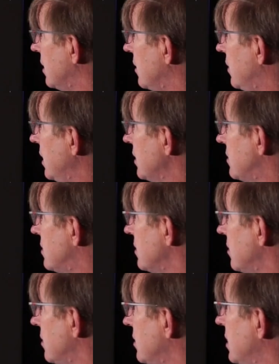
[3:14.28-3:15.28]
this
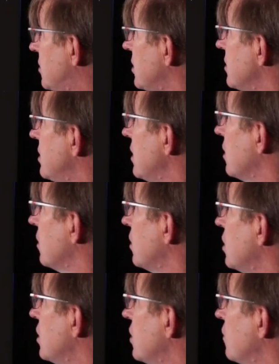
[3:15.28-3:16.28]
distance here
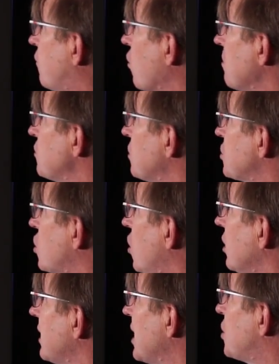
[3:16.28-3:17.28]
forms what's
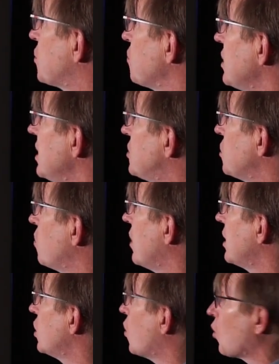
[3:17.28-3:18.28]
called a
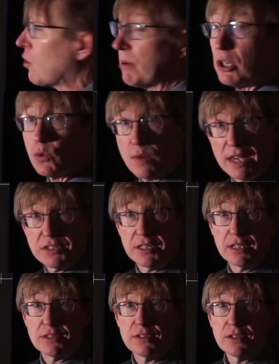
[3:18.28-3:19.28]
3-to-1 orbital
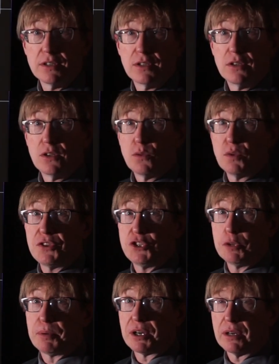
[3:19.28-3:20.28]
resonance with
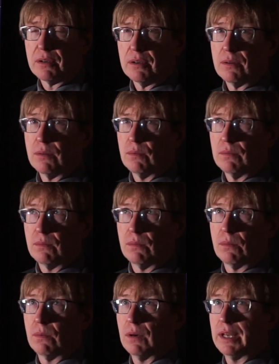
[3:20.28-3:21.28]
Jupiter.
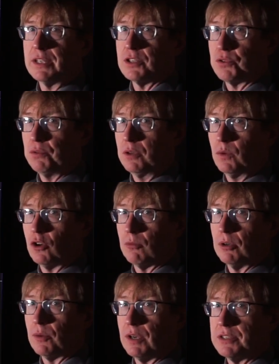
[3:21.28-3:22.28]
What is a 3-to-1
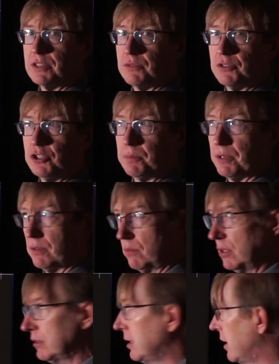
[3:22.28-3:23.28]
orbital resonance with Jupiter?
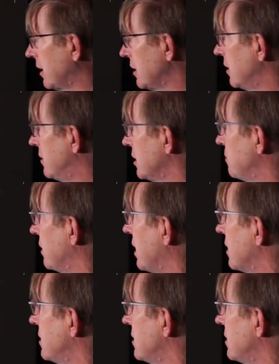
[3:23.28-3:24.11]
We'll explain that in a